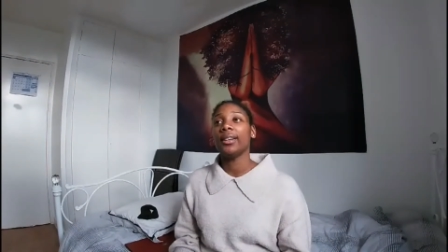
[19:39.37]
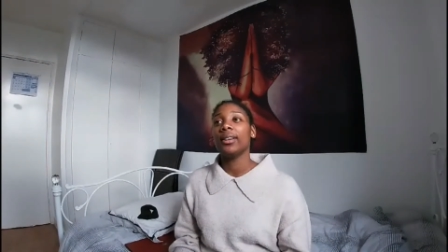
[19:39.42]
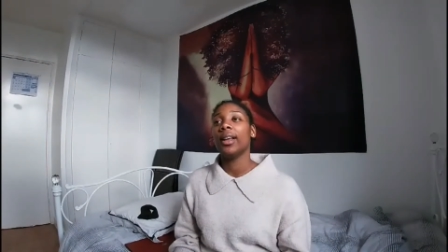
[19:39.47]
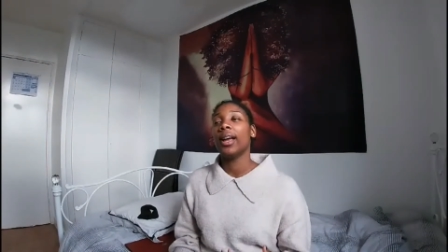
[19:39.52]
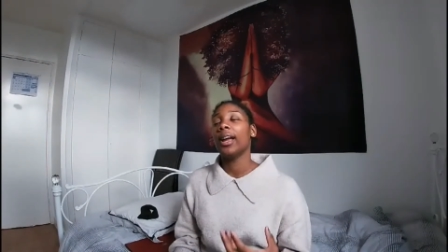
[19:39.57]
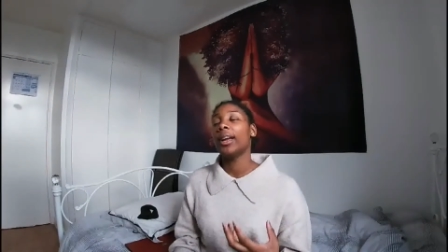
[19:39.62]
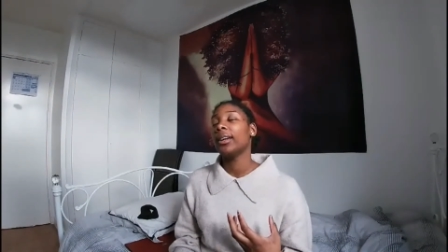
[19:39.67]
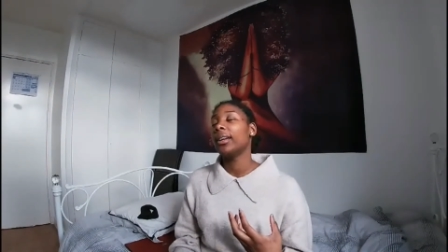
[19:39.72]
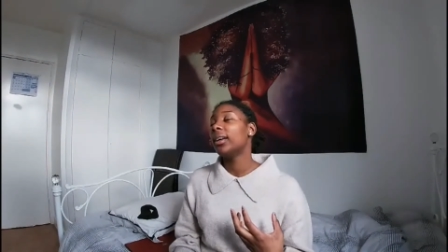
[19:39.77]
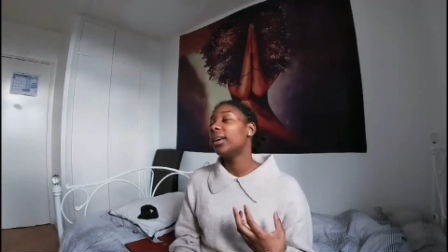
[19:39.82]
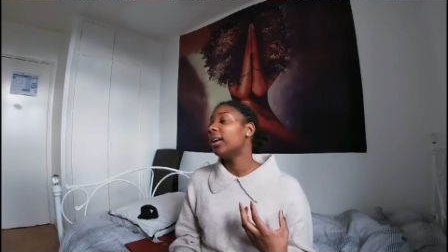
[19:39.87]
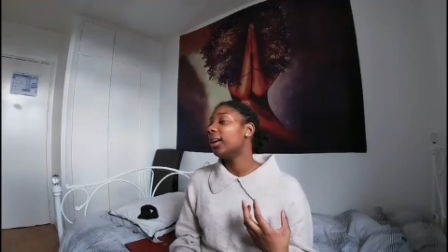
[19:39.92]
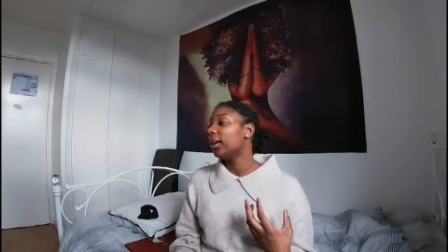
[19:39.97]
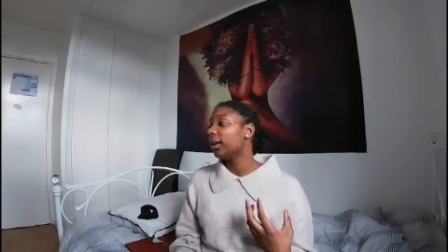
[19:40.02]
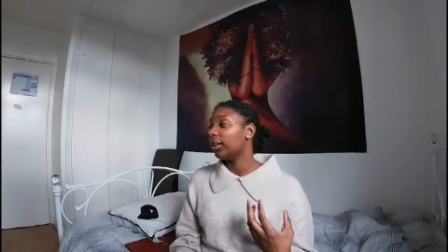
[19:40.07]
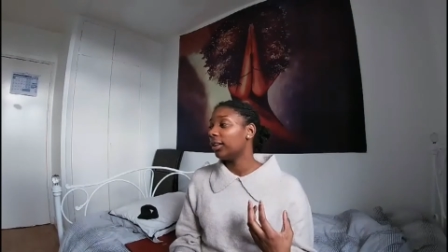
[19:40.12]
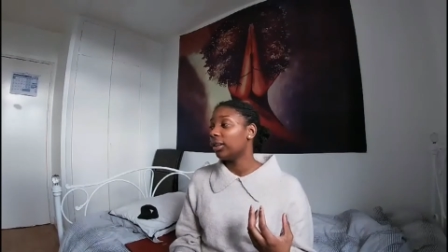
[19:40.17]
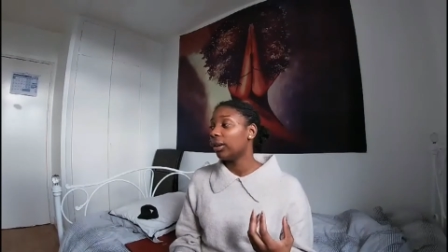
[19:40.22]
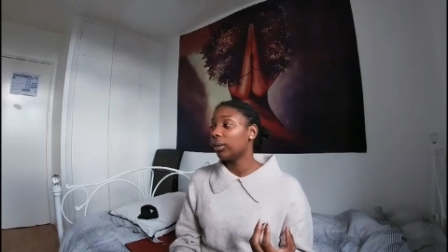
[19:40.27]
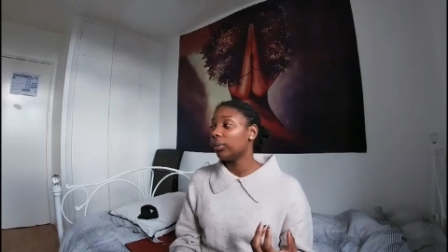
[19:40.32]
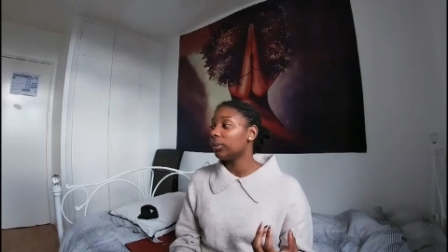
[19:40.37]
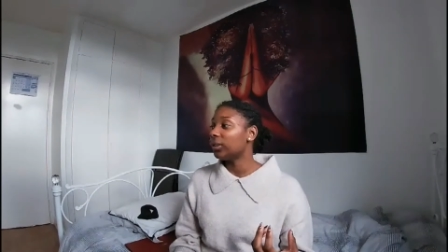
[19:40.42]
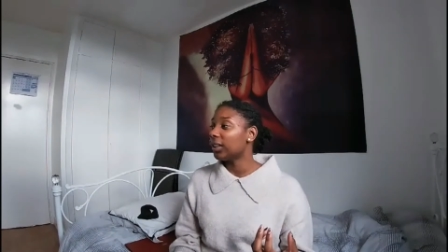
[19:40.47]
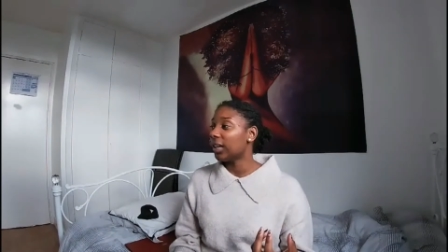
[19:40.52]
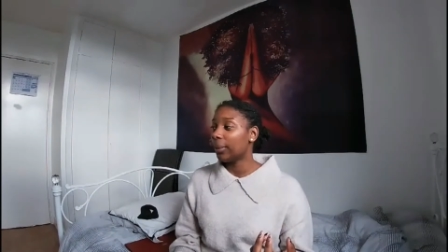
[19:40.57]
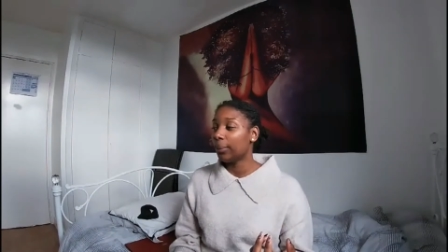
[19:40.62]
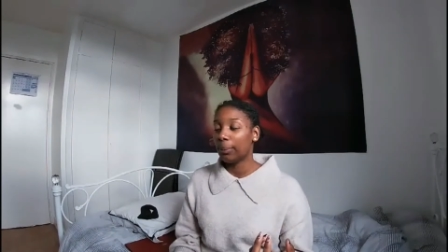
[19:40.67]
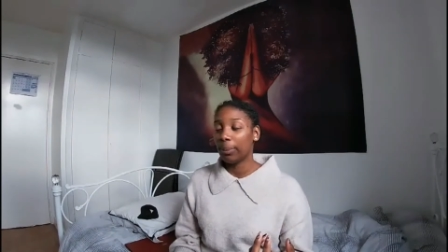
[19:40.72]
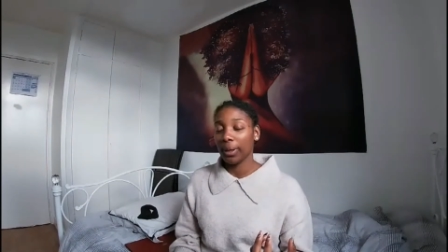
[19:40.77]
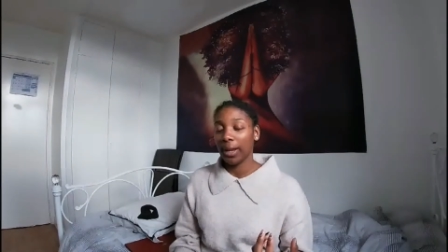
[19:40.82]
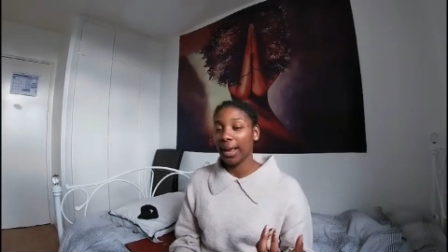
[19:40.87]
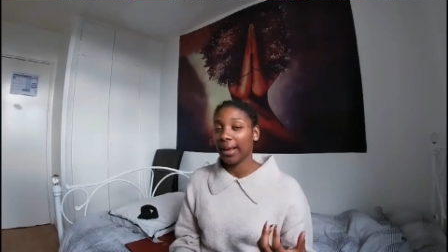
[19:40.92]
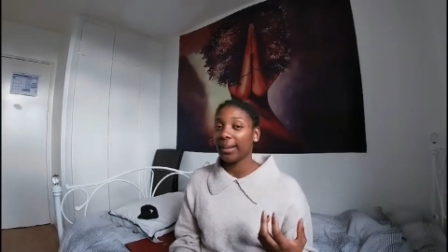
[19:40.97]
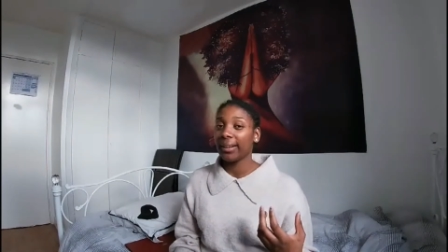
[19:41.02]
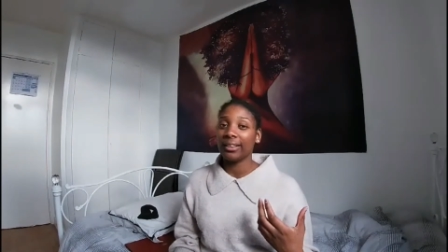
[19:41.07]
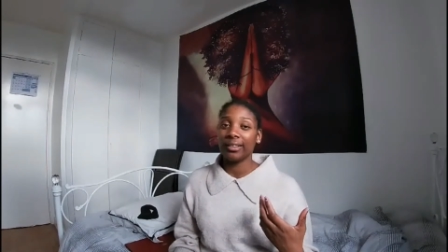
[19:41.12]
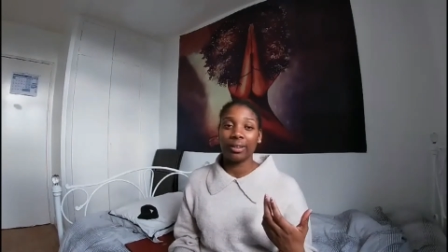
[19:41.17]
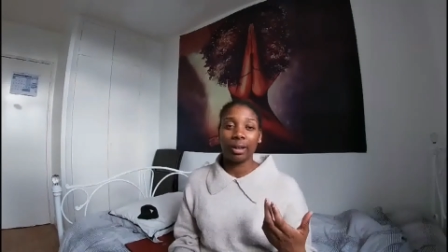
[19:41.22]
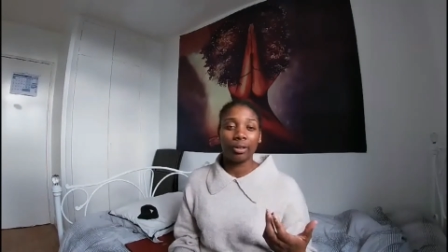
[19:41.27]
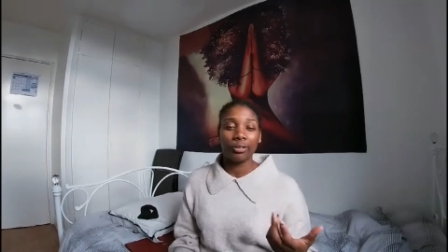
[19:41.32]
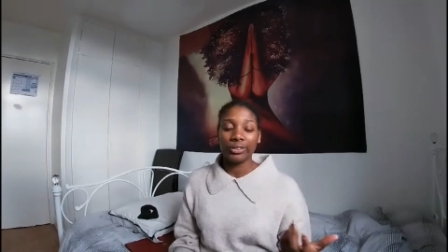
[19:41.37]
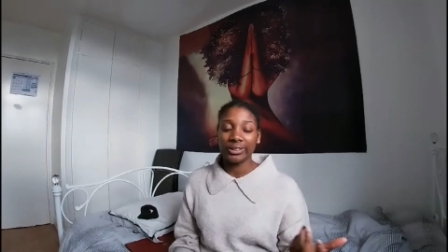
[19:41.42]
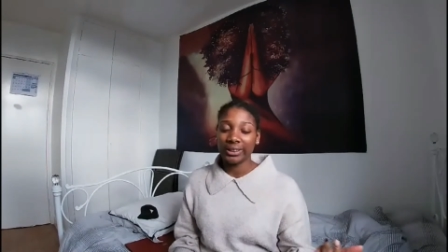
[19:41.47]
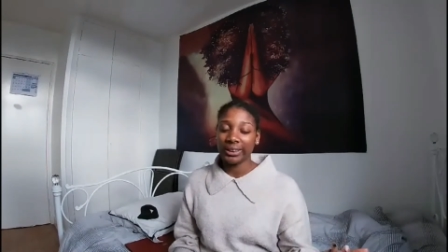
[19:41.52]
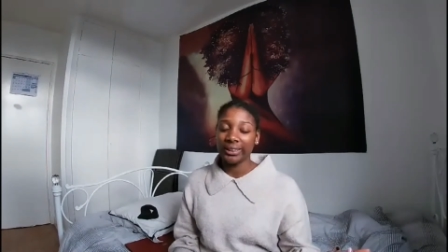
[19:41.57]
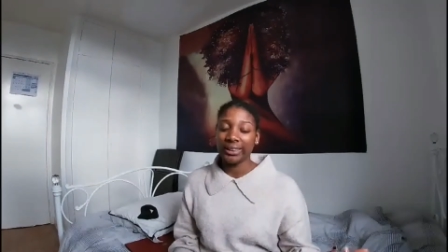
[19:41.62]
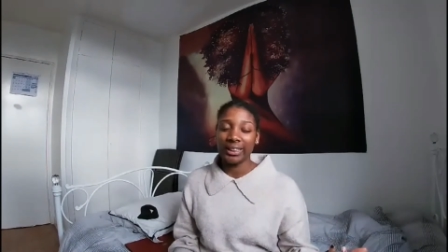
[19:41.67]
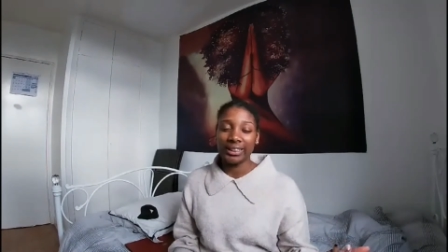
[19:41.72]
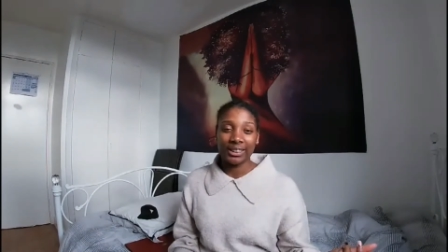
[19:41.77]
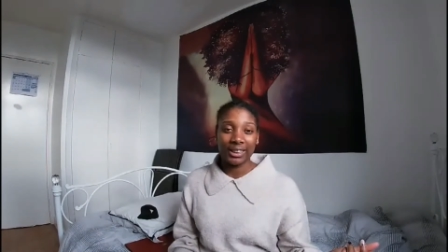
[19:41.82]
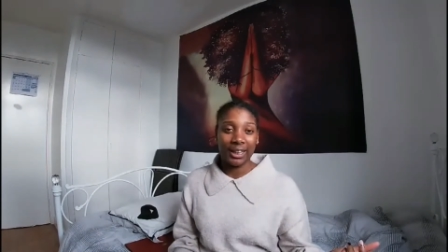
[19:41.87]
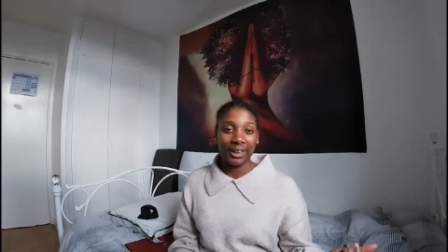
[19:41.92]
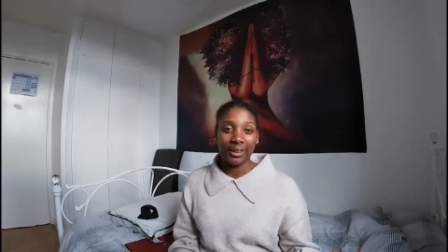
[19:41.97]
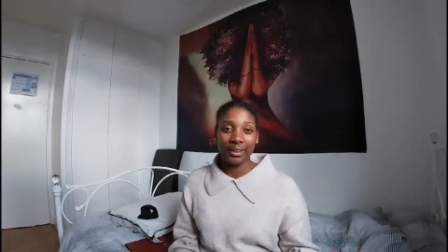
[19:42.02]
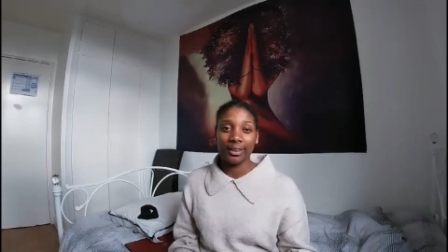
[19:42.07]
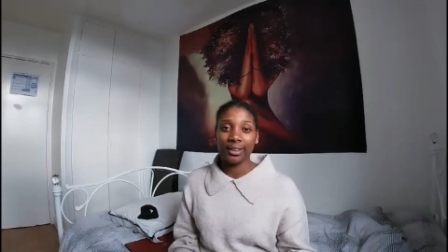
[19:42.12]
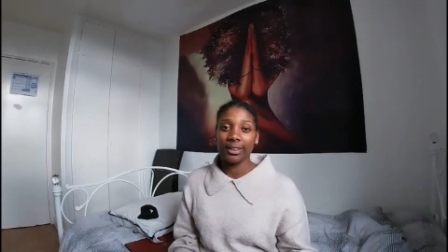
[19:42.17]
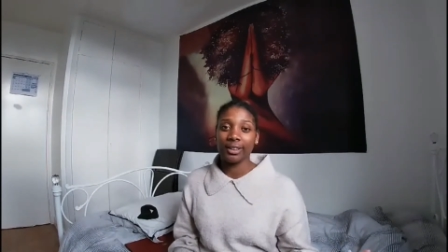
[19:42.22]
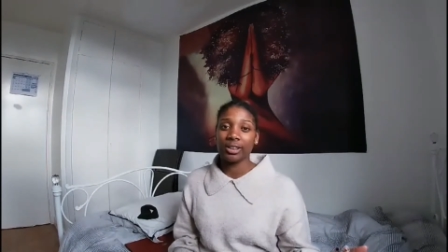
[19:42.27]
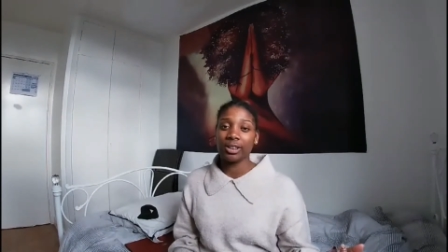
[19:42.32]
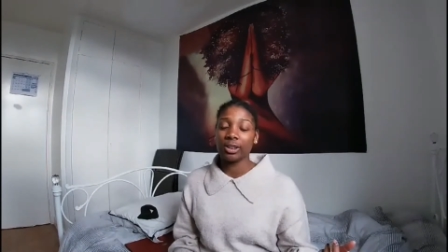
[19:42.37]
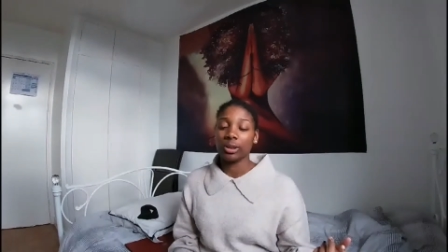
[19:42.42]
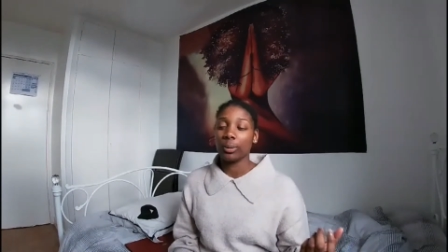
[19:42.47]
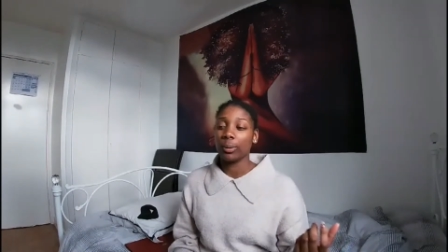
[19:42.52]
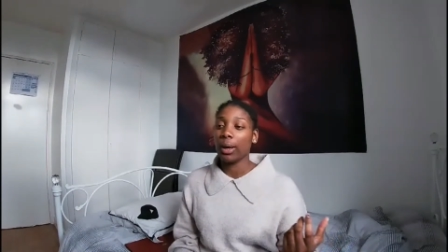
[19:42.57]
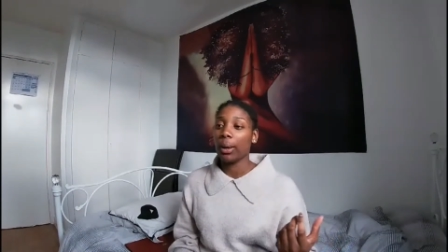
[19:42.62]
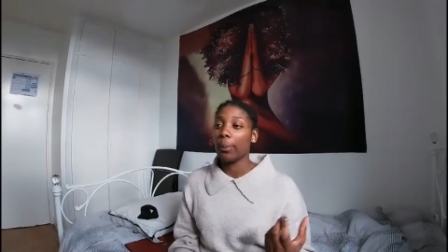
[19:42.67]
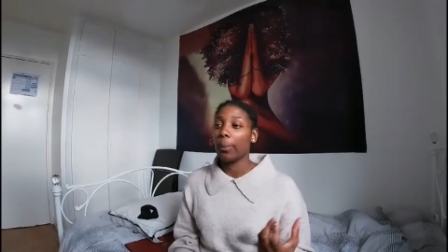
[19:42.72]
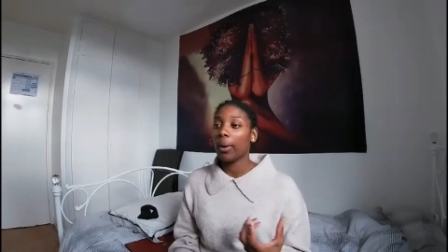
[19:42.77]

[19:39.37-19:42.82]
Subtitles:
Like, I know I've said black, and obviously there's Indian as well,